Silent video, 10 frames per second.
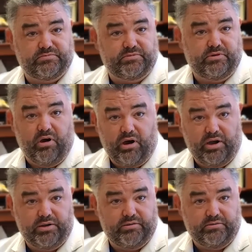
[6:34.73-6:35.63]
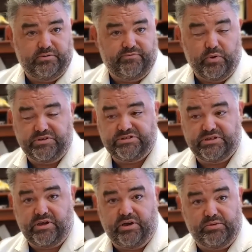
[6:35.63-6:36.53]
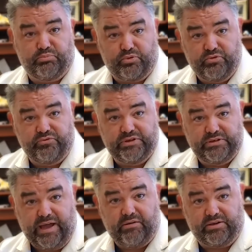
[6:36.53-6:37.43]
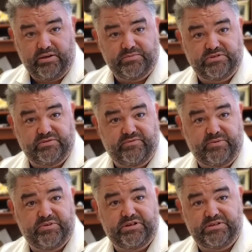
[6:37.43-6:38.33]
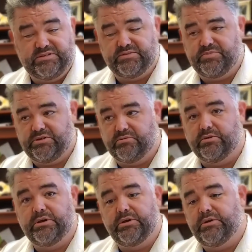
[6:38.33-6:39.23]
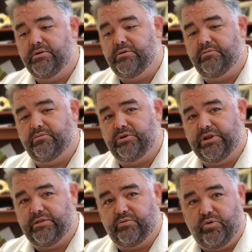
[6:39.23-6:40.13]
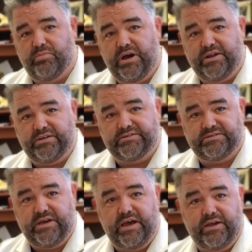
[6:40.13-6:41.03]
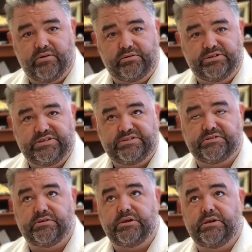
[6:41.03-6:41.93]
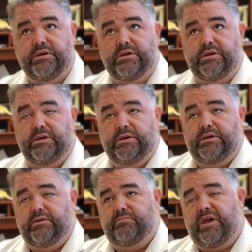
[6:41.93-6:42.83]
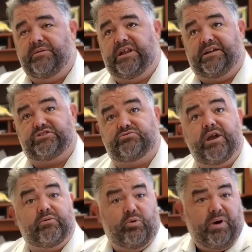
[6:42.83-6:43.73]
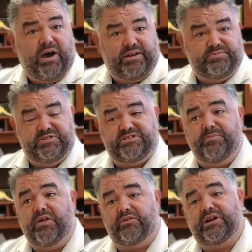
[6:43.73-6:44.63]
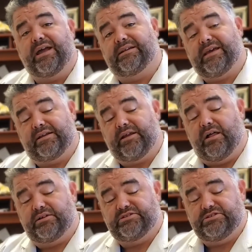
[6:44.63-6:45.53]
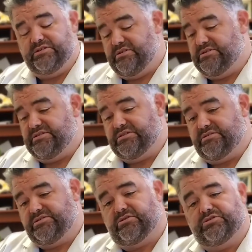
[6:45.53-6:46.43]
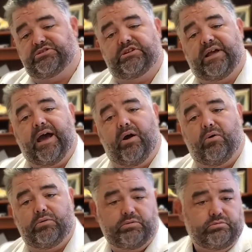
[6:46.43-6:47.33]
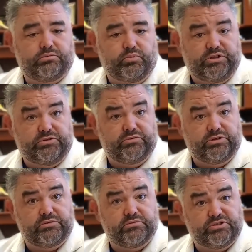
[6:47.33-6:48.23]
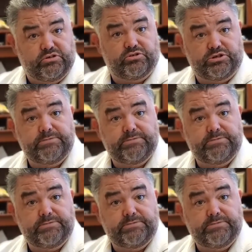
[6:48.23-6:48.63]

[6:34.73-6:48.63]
gone, focusing on improving outcomes of hip and knees, it's been really on the robotics side, or at least maybe not straight robotics, but some other kind of technology to assist the surgeon on how we do the surgery.